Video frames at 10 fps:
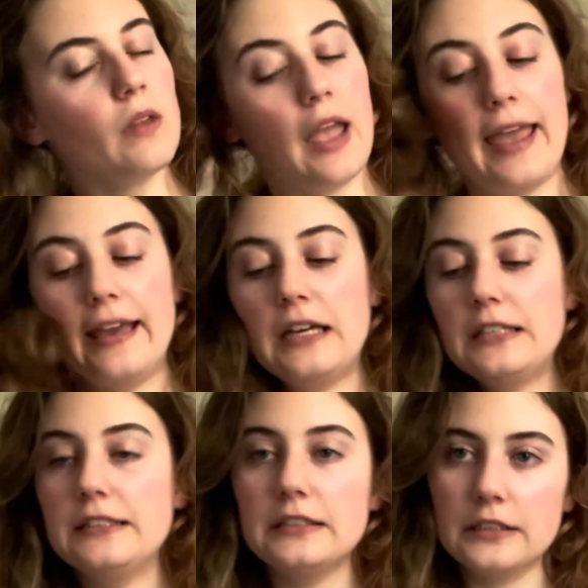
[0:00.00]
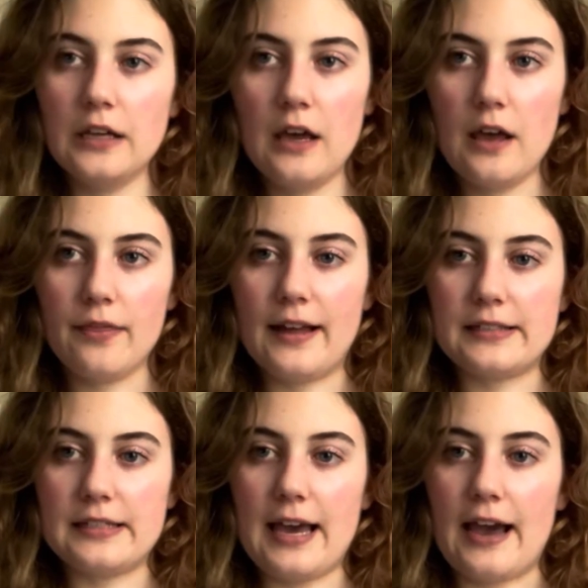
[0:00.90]
And
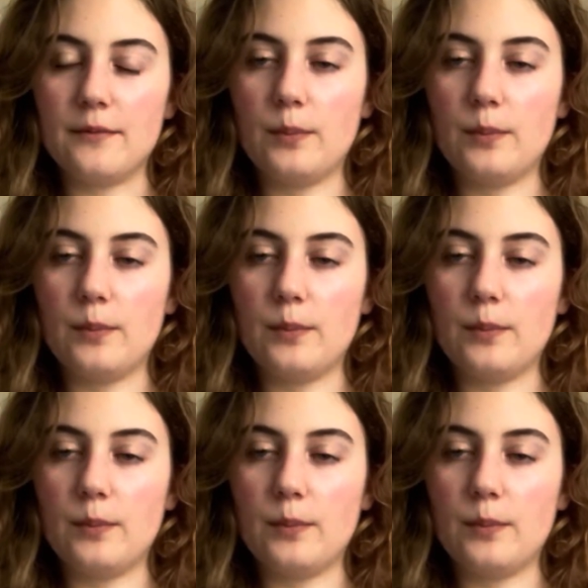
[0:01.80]
that's that.